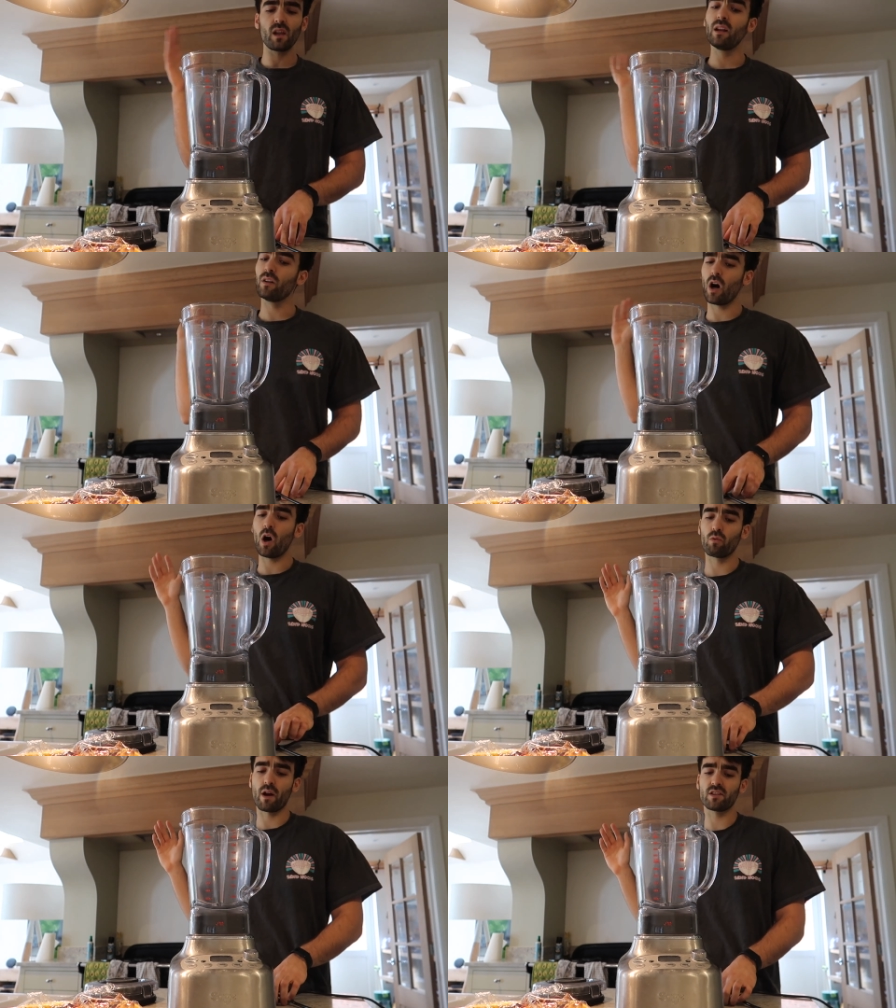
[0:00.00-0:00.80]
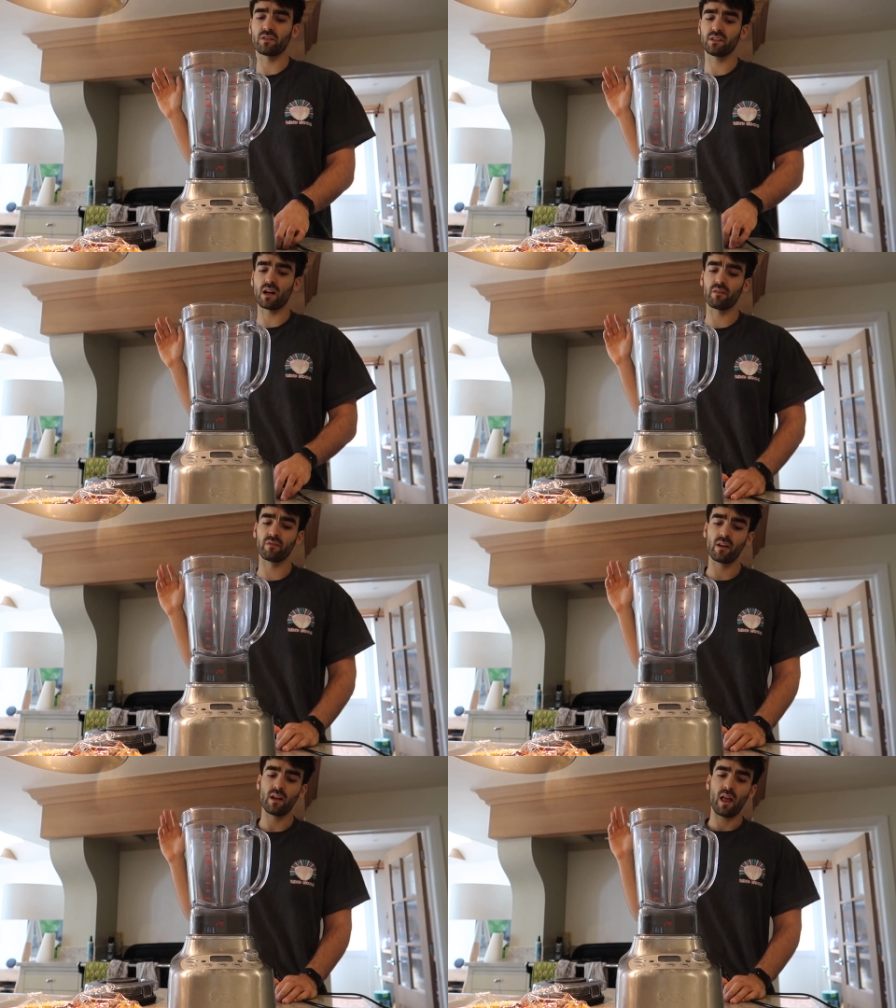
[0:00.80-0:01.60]
And they've got a whole range of
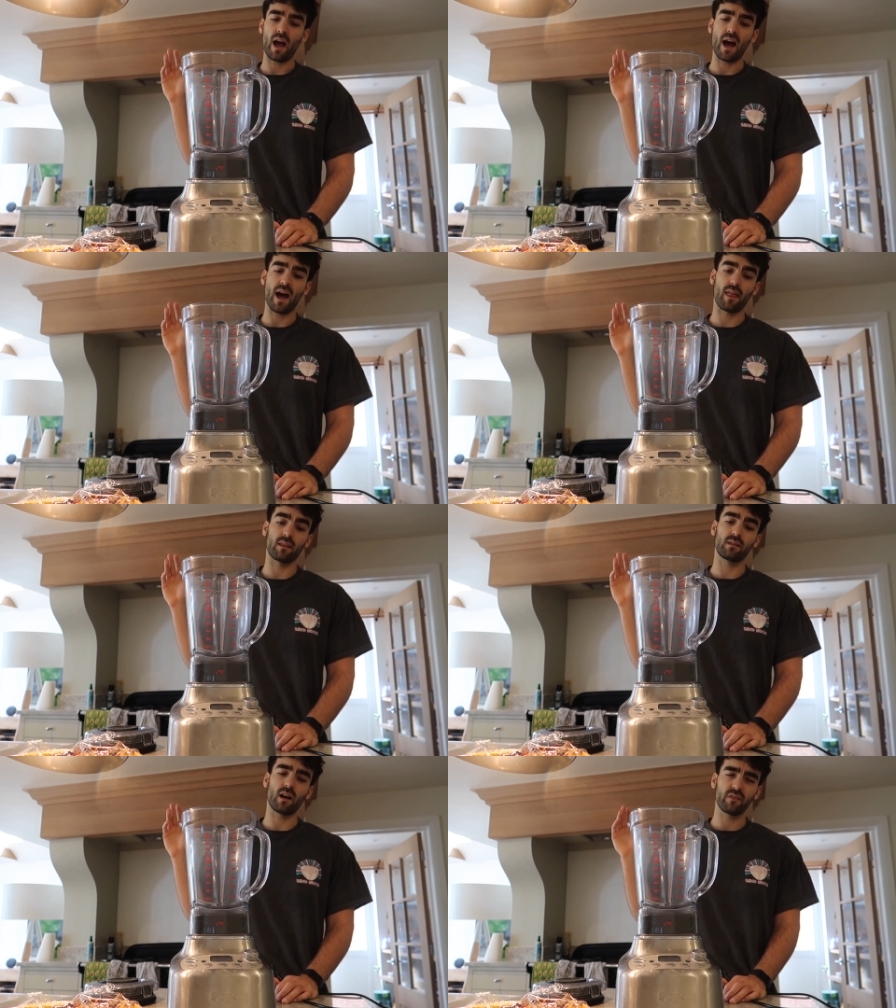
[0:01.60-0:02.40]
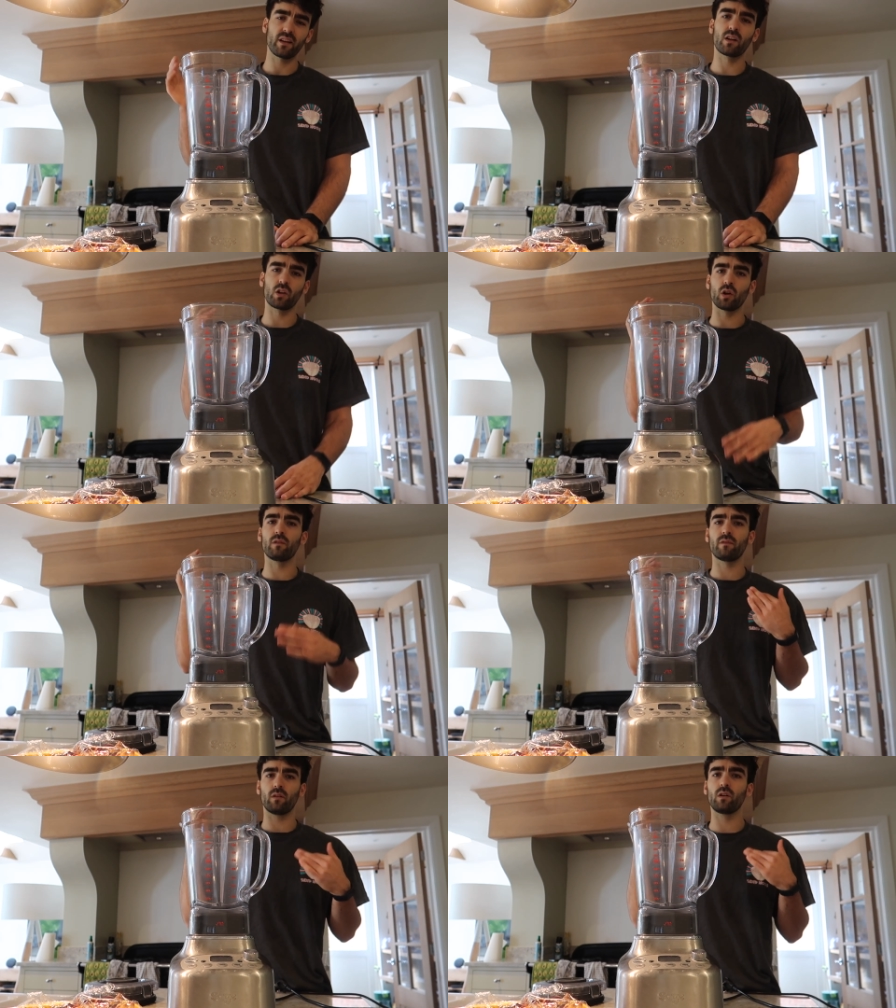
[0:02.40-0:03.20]
stuff, and I think a
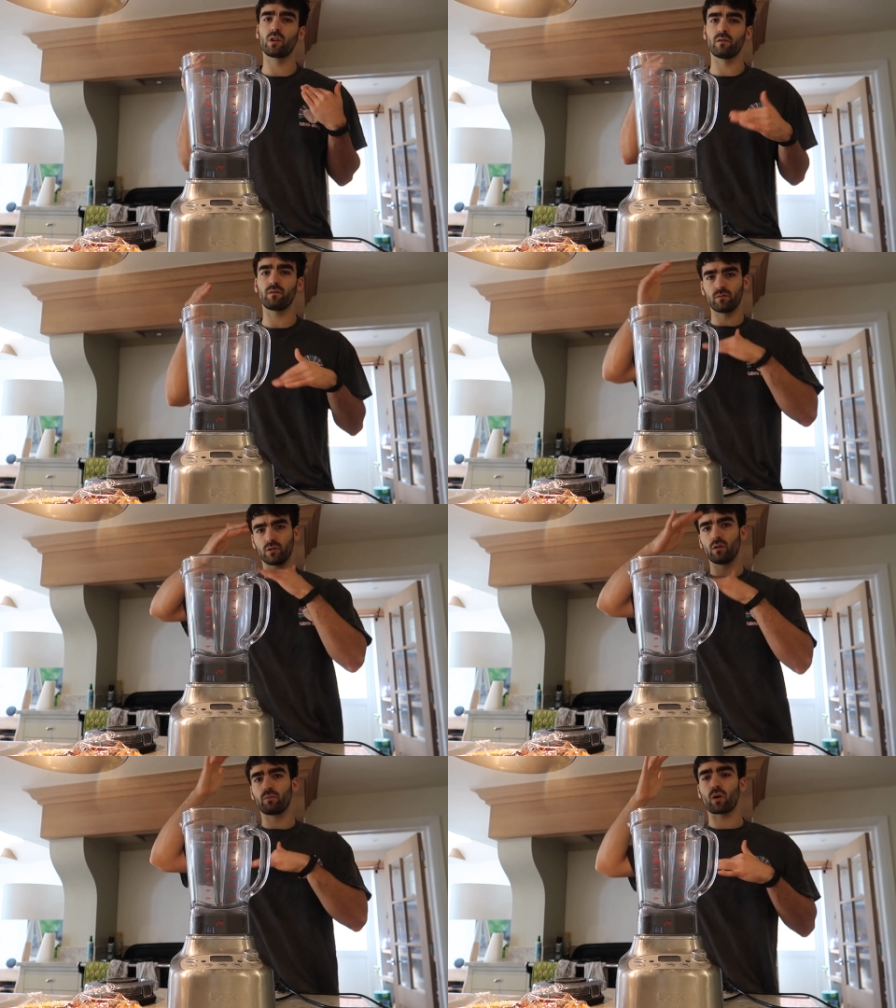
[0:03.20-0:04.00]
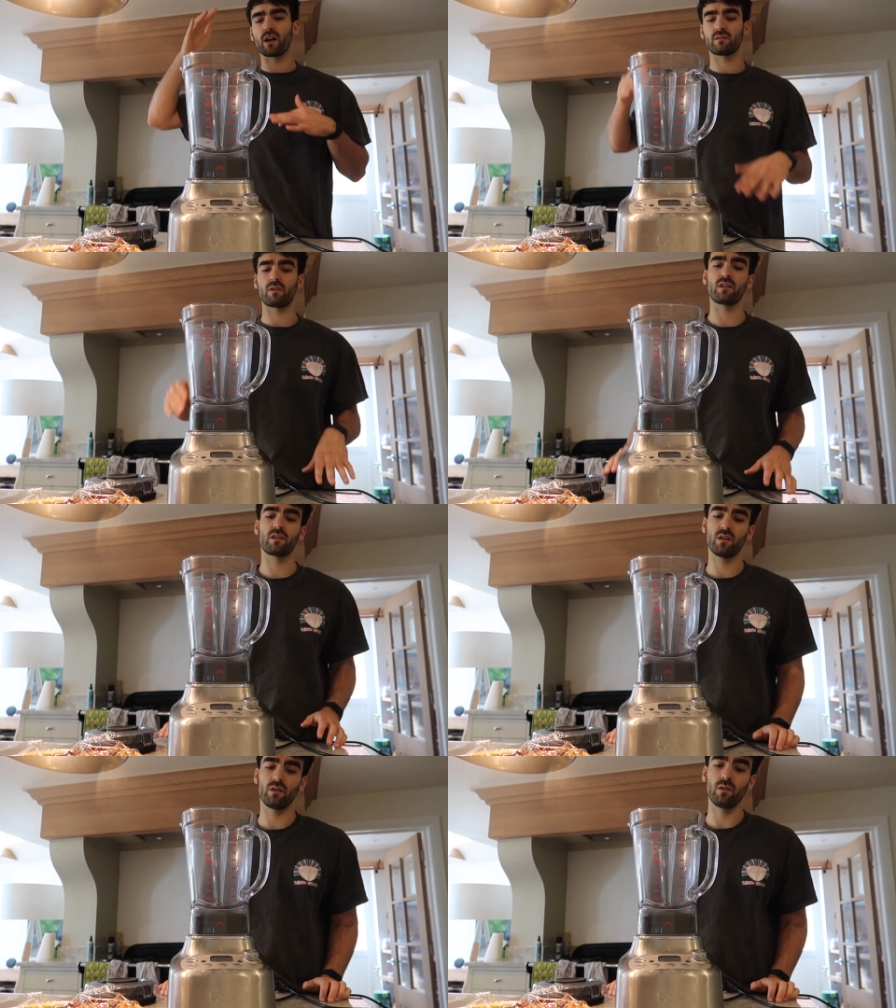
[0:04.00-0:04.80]
good sort of price
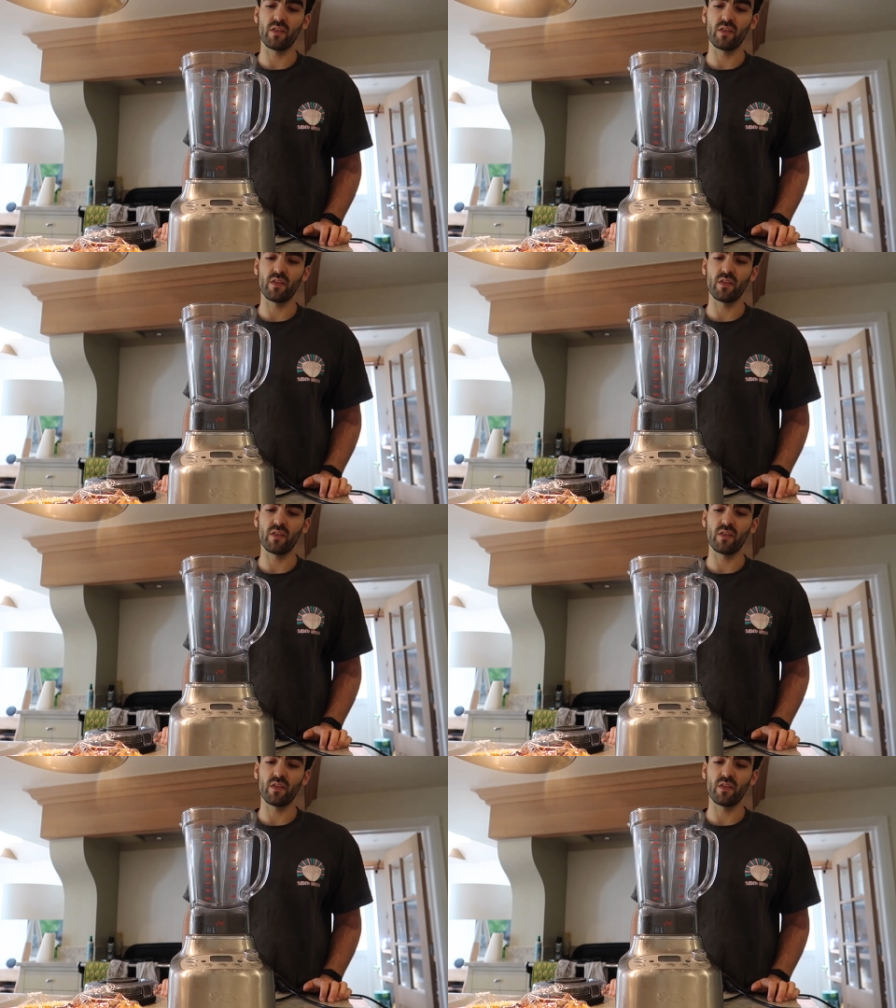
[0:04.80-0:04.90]
range too.